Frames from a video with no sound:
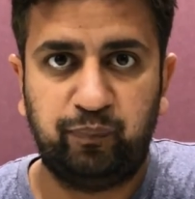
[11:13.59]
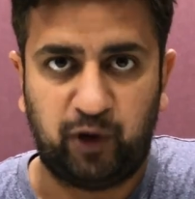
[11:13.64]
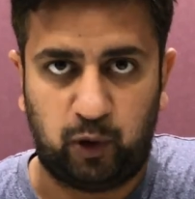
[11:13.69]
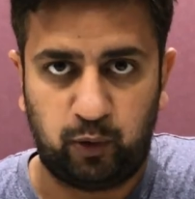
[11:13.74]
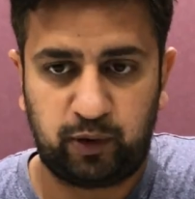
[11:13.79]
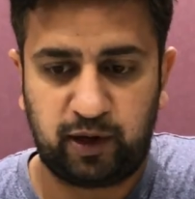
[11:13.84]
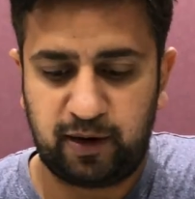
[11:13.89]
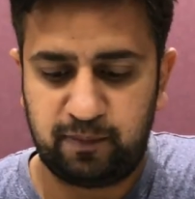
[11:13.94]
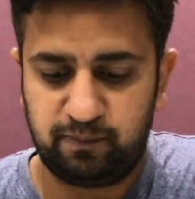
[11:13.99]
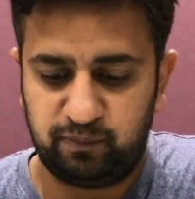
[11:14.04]

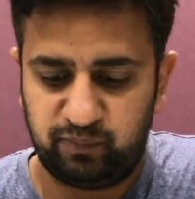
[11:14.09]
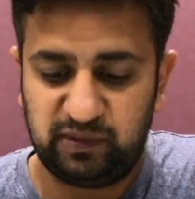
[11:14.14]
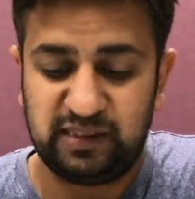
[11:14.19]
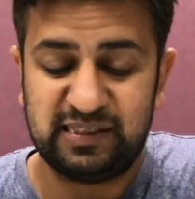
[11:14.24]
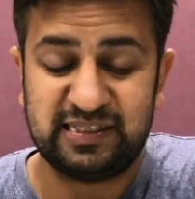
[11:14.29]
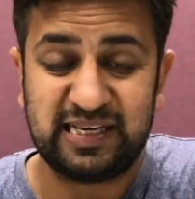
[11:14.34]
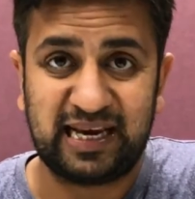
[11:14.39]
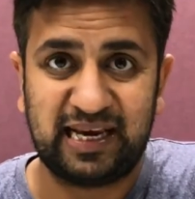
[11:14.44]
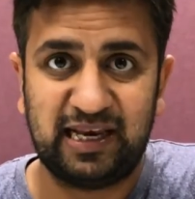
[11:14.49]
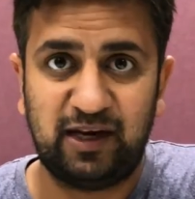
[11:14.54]
Okay, the
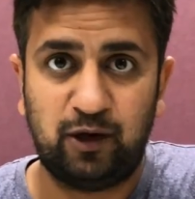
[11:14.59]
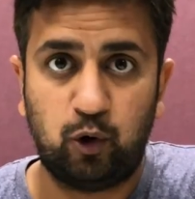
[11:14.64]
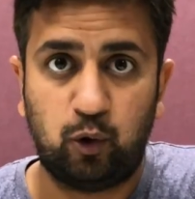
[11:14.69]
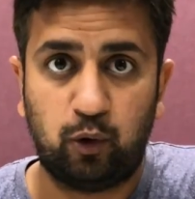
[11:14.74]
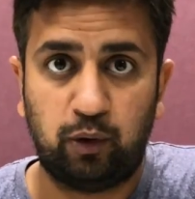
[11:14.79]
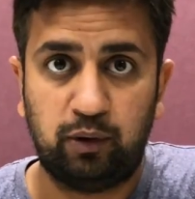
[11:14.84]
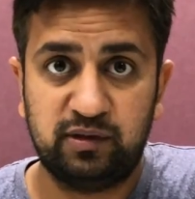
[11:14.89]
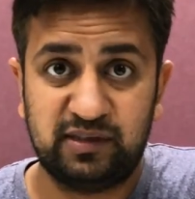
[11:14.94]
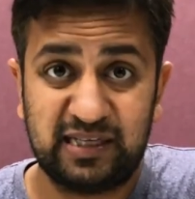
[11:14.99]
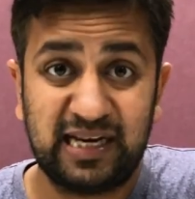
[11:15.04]
second
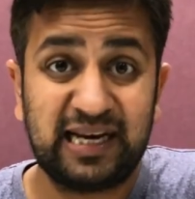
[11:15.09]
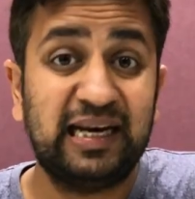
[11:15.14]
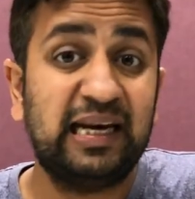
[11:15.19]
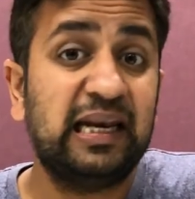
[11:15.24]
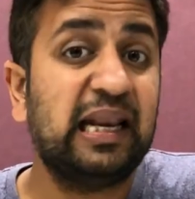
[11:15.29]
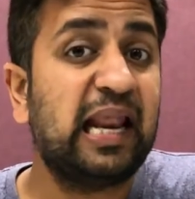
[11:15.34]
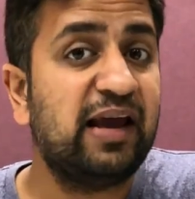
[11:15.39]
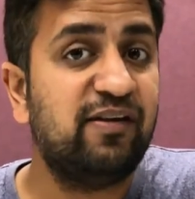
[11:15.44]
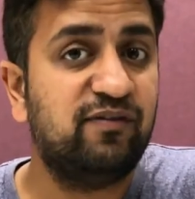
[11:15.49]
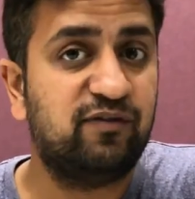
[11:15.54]
node,
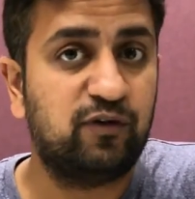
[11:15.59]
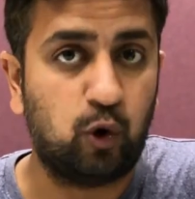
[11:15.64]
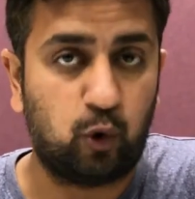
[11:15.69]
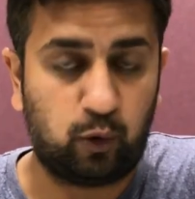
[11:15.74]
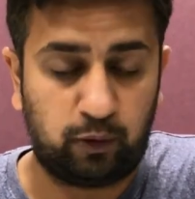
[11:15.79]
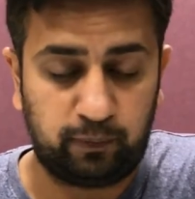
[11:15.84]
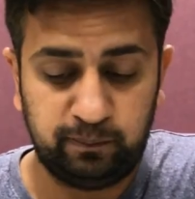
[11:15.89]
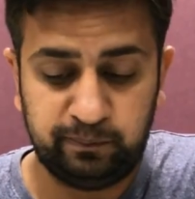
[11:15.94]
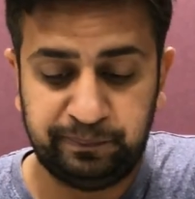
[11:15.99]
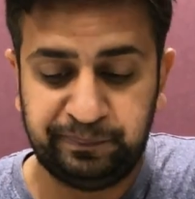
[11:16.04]
second light
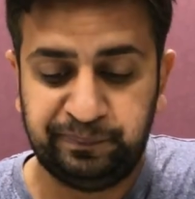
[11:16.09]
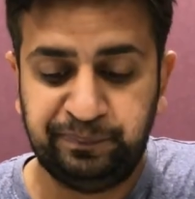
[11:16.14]
node.